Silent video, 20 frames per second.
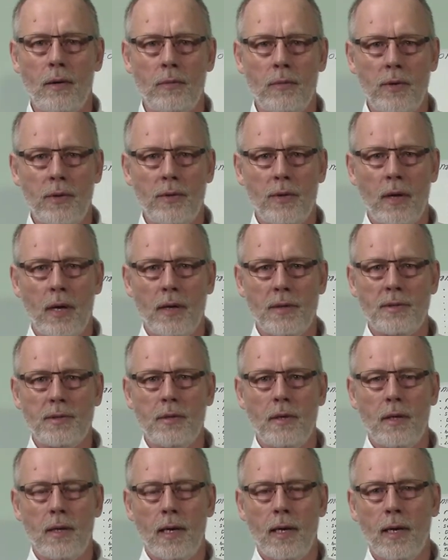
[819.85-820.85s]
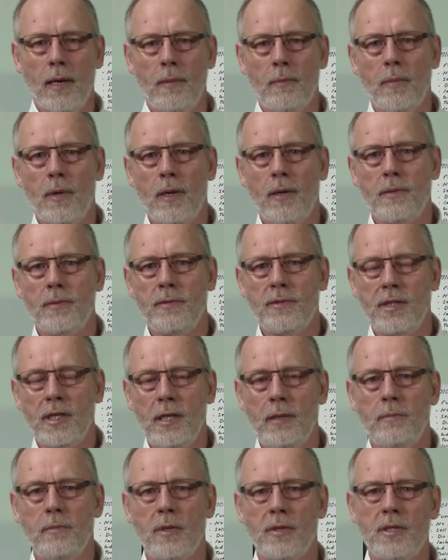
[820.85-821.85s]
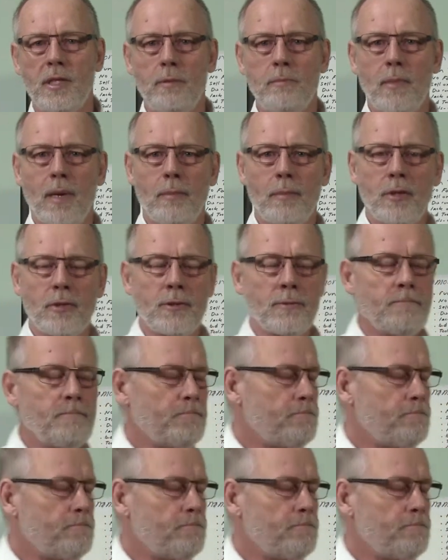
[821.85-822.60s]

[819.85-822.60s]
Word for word: with uh, team, team members.